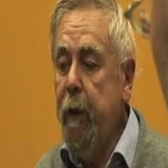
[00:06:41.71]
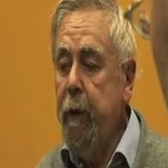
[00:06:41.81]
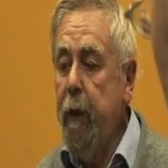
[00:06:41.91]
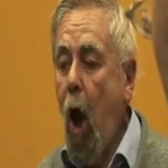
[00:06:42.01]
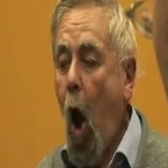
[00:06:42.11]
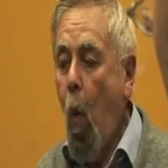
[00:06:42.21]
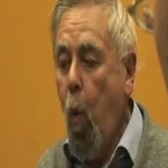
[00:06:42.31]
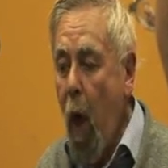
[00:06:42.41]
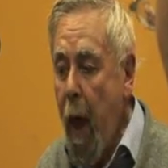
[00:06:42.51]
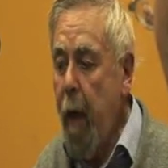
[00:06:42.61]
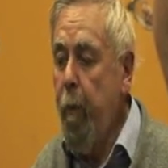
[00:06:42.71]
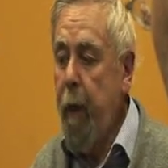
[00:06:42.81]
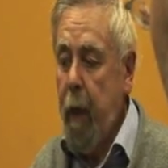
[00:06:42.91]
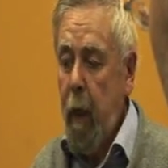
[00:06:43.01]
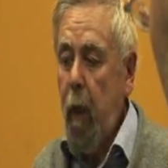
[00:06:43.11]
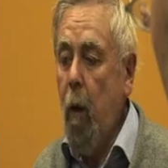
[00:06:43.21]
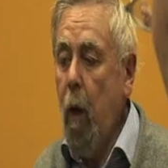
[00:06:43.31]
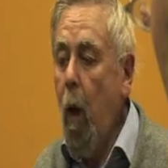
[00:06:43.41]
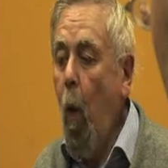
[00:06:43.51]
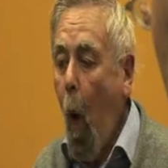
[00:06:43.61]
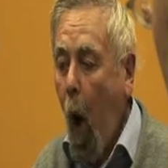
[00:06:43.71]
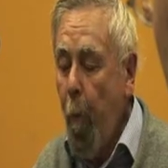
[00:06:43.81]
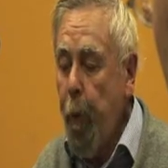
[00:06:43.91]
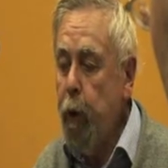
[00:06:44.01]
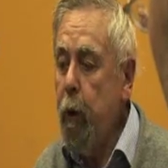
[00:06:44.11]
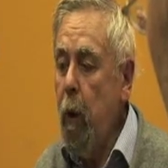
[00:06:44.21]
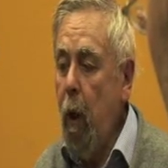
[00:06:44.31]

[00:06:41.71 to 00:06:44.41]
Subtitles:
that where we put